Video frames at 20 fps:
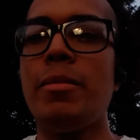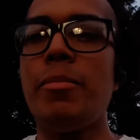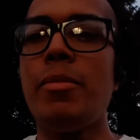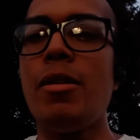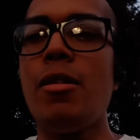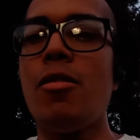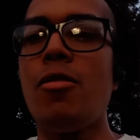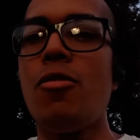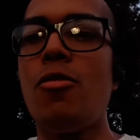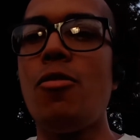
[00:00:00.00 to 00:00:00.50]

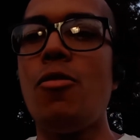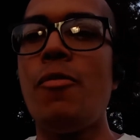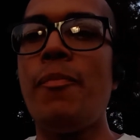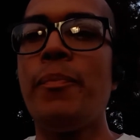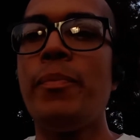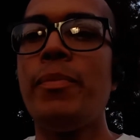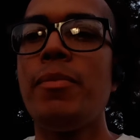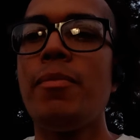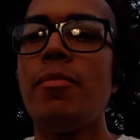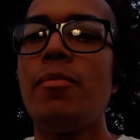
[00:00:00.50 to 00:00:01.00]
bottle
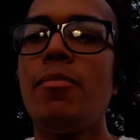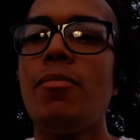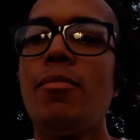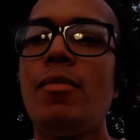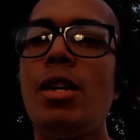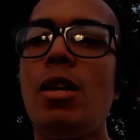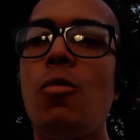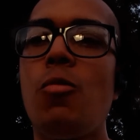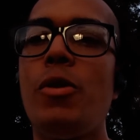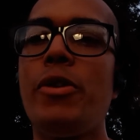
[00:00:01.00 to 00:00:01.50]

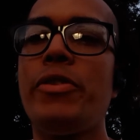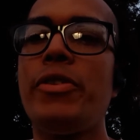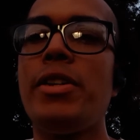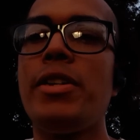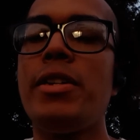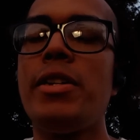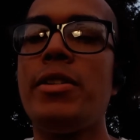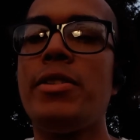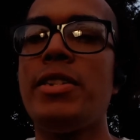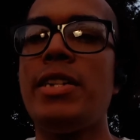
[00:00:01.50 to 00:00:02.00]
with
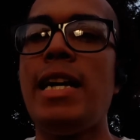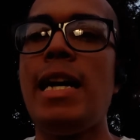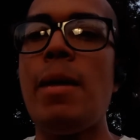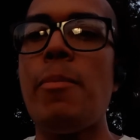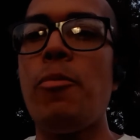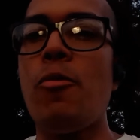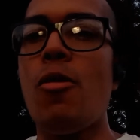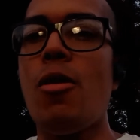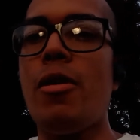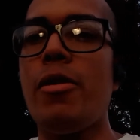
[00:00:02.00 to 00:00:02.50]
the tap
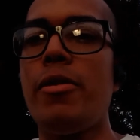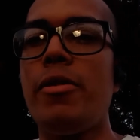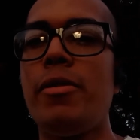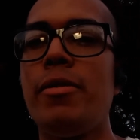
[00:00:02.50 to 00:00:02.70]
water.